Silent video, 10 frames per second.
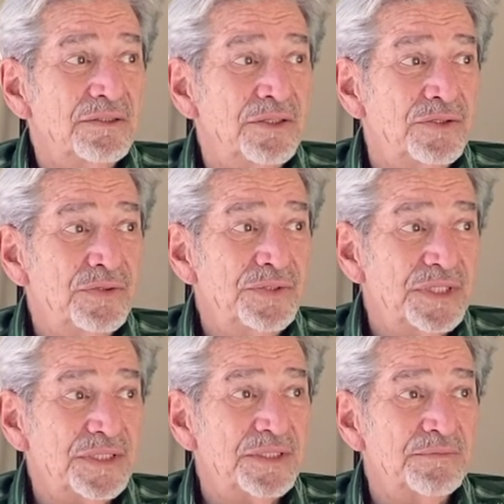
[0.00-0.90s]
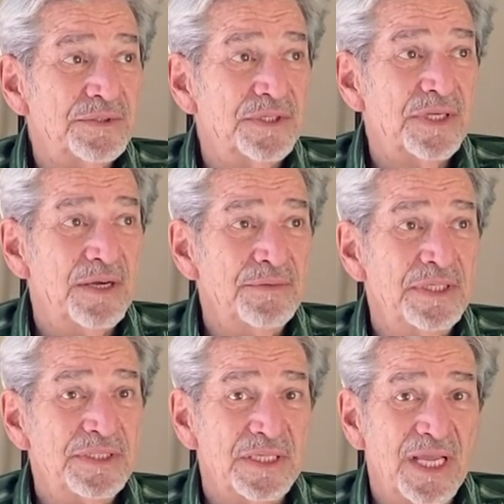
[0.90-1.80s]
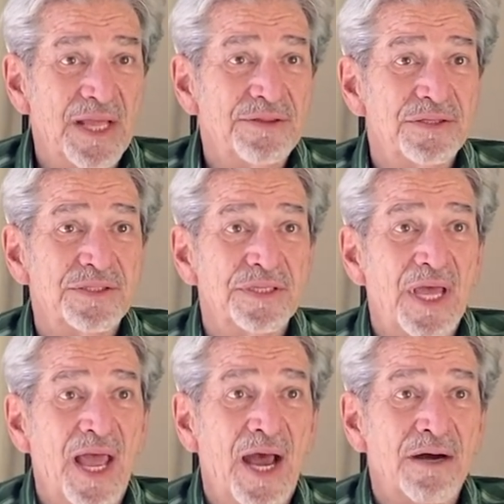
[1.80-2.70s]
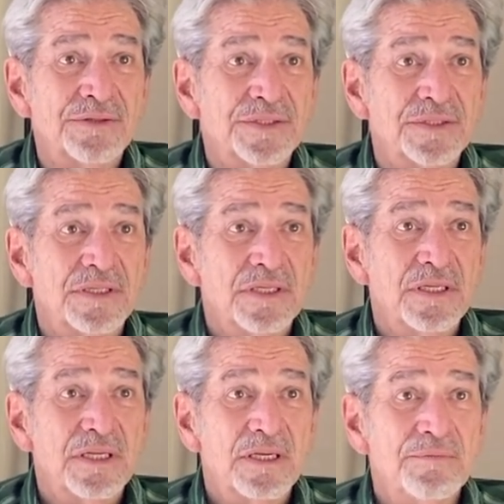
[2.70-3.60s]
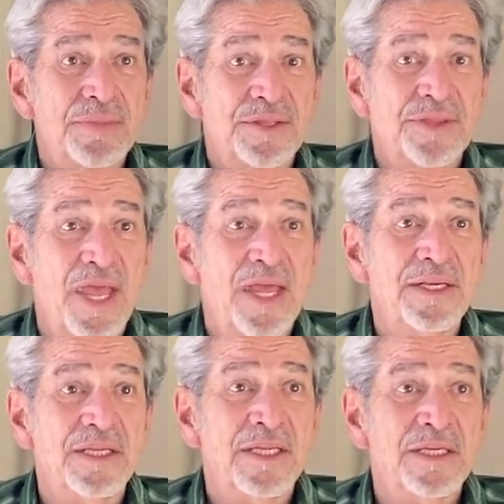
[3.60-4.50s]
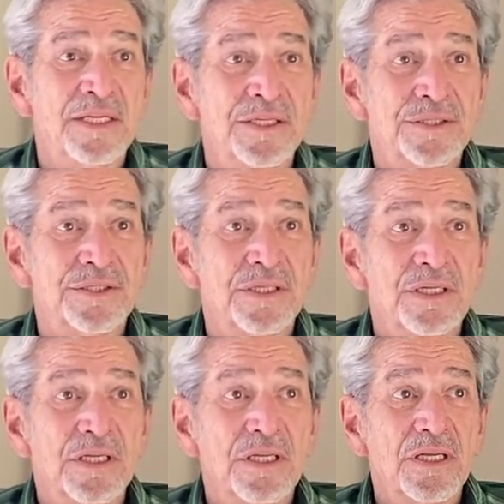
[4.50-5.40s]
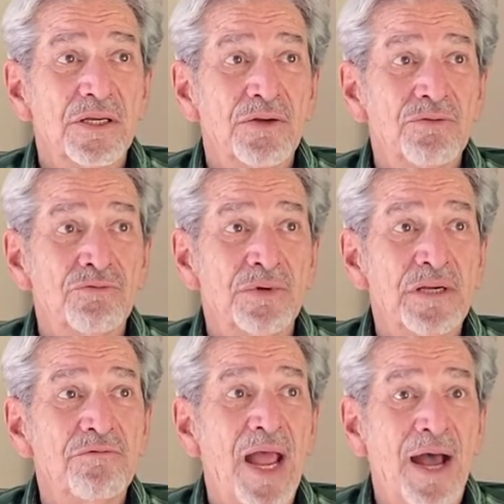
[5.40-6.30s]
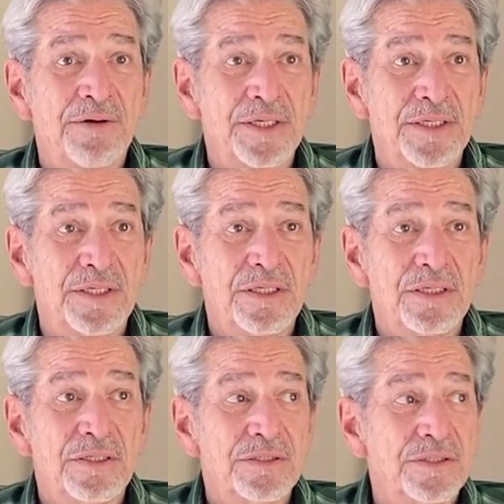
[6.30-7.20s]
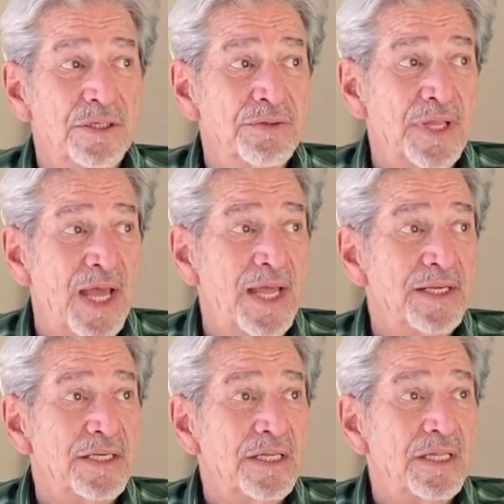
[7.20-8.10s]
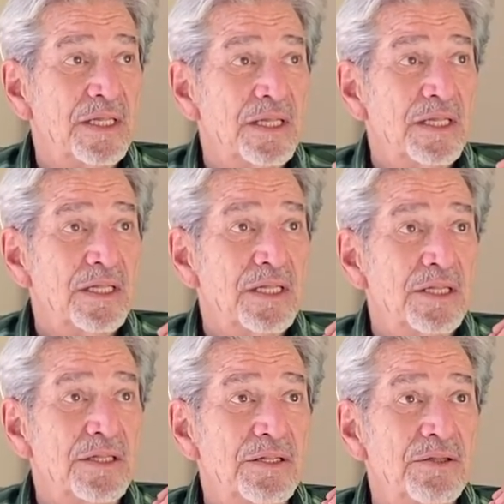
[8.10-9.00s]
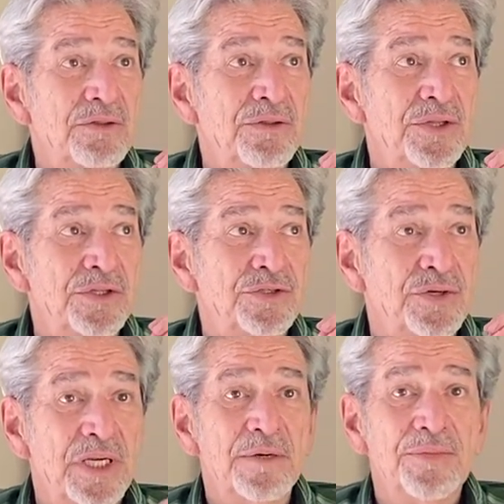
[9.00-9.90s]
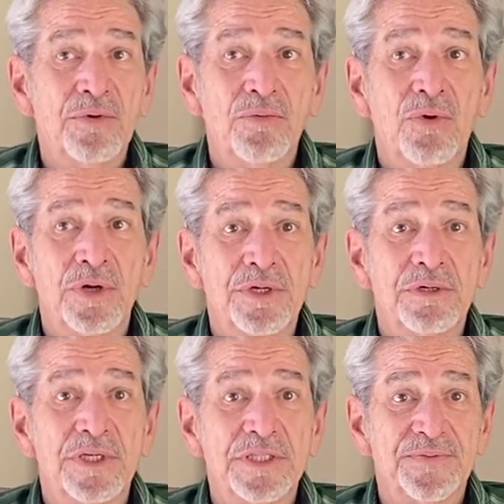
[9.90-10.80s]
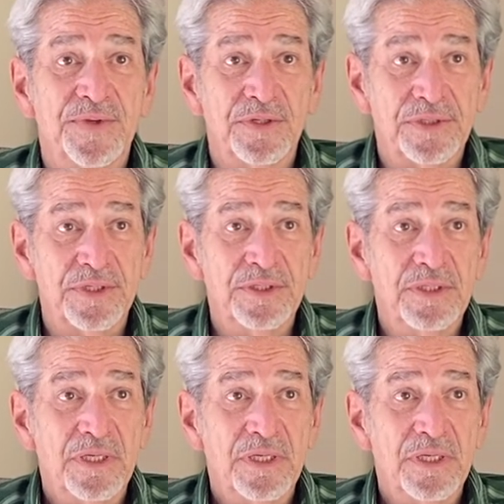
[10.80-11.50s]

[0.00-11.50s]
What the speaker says: The two systems could come in together to the house, but then it is rerouted so that the drinkable water is filtered